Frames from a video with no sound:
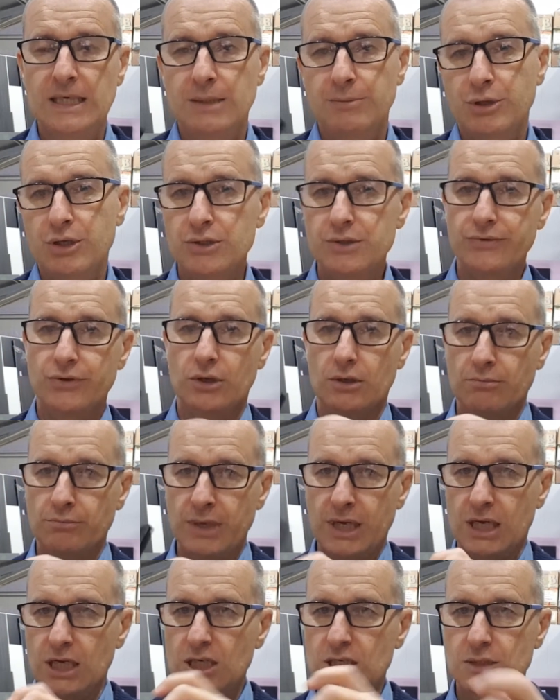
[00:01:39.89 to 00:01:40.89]
Because you've got
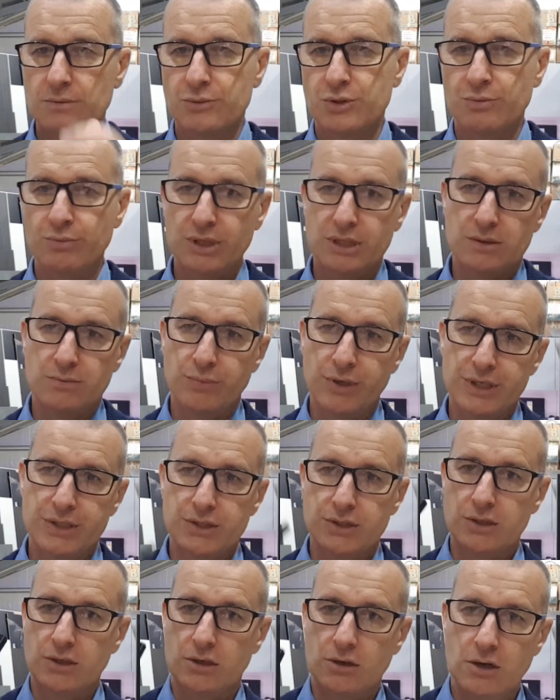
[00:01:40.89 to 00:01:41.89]
mechanisms and bits and
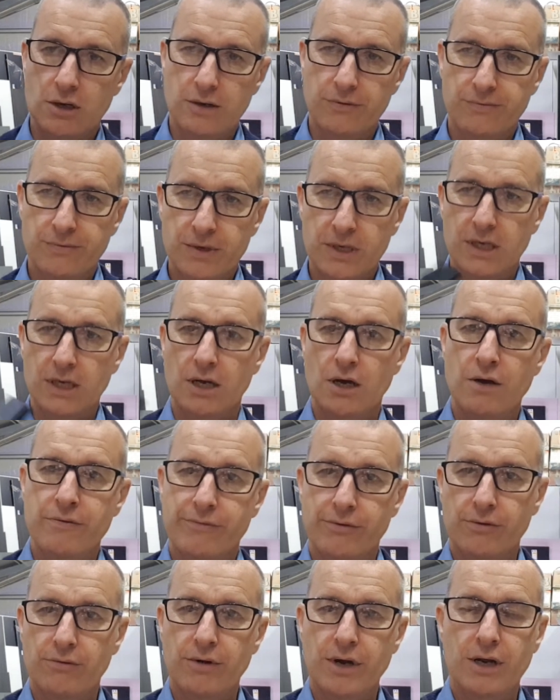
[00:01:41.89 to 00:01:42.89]
pieces to kind of get
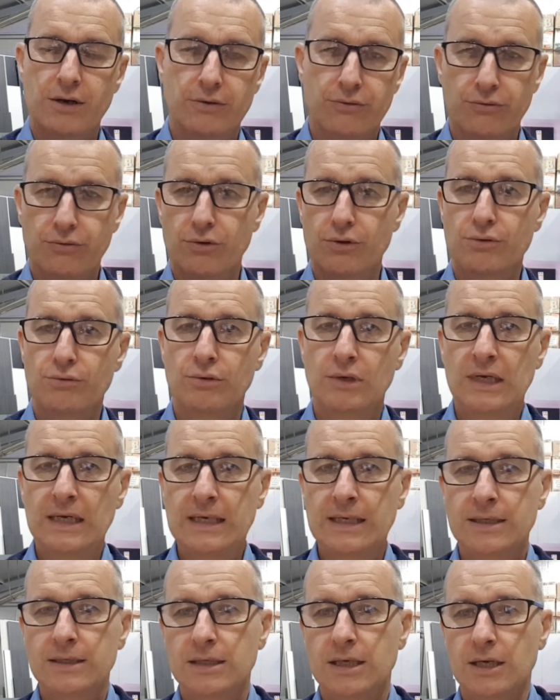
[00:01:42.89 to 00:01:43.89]
over and around and through
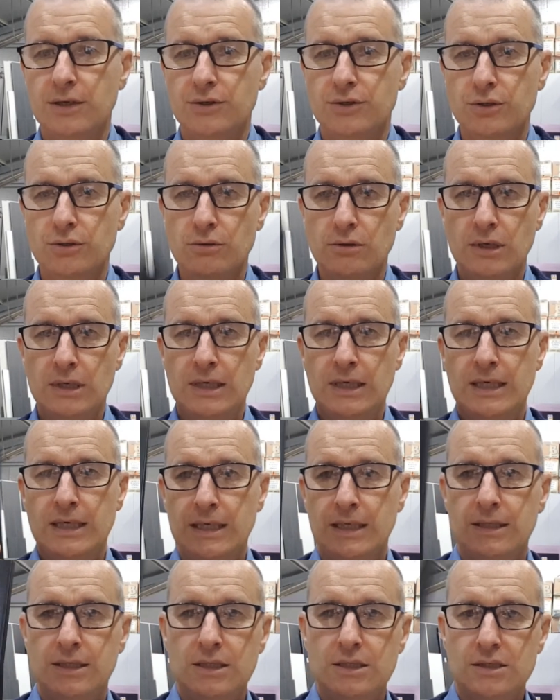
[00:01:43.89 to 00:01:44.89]
to get to,
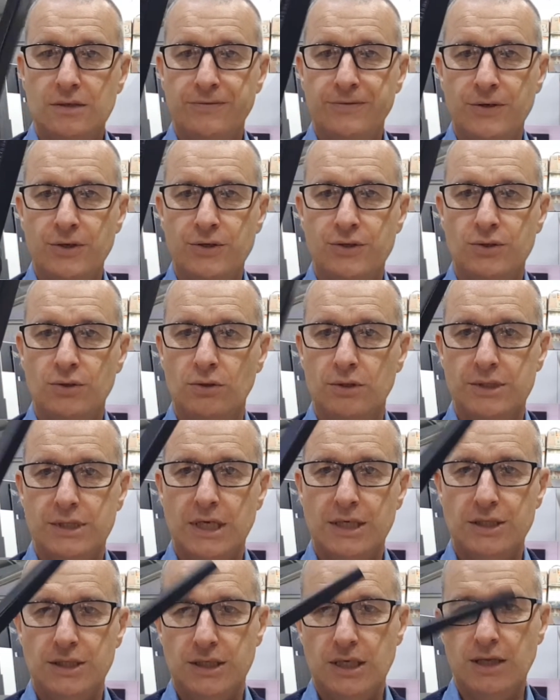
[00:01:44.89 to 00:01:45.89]
this is the first tool that's
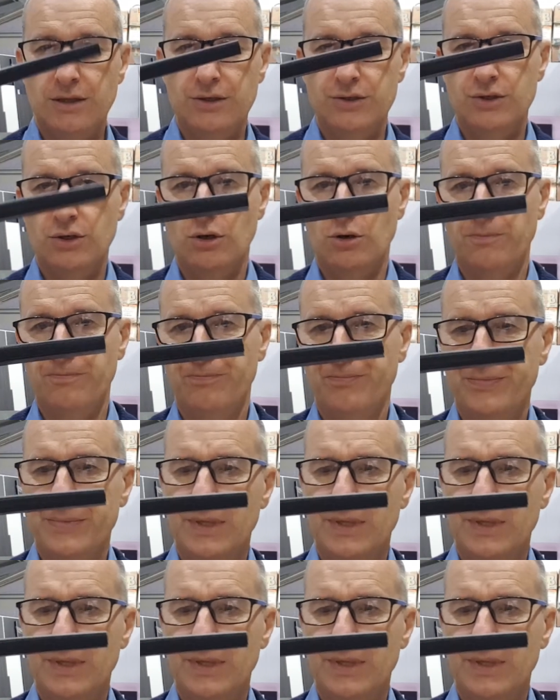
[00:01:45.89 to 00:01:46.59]
actually done the job.